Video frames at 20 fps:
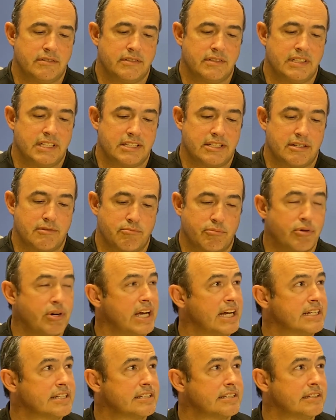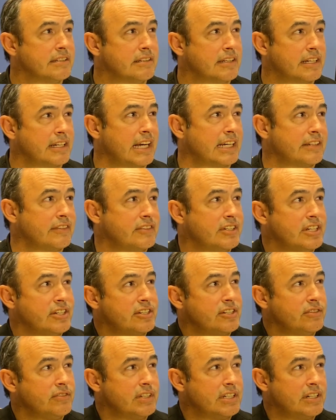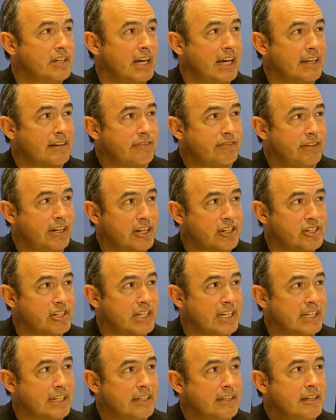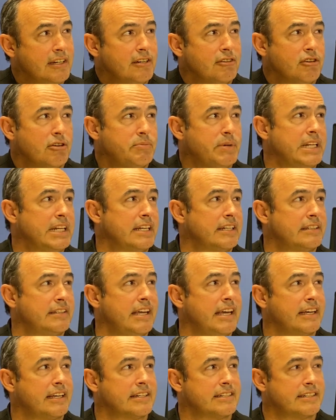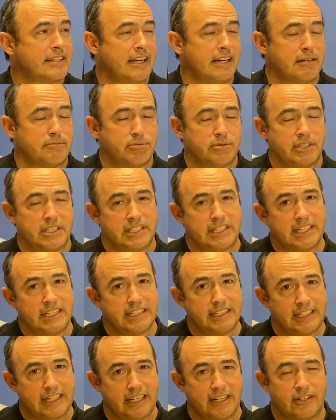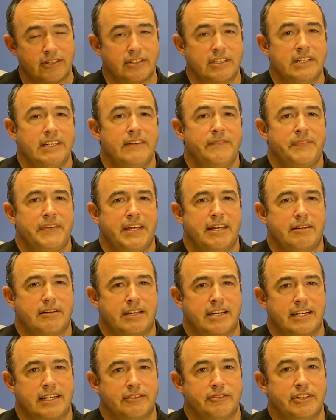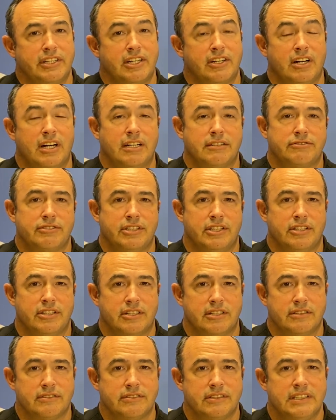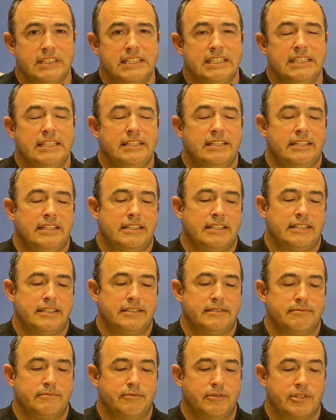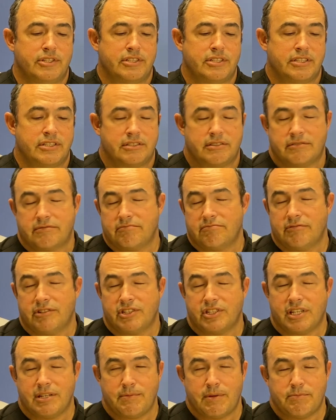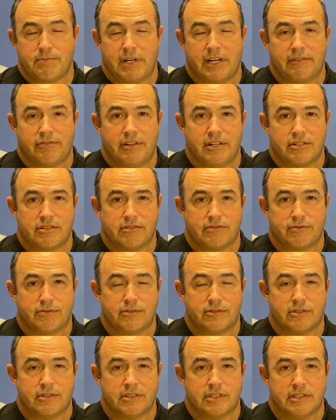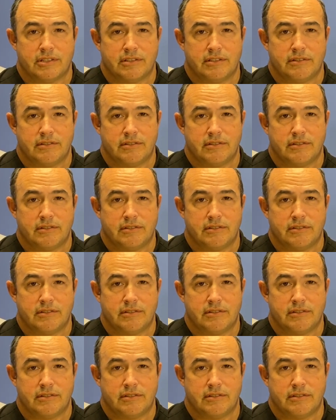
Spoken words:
that's compressed in the connective tissue and not functioning would be to take a scalpel and cut down and cut everything off the nerve, which can be beneficial for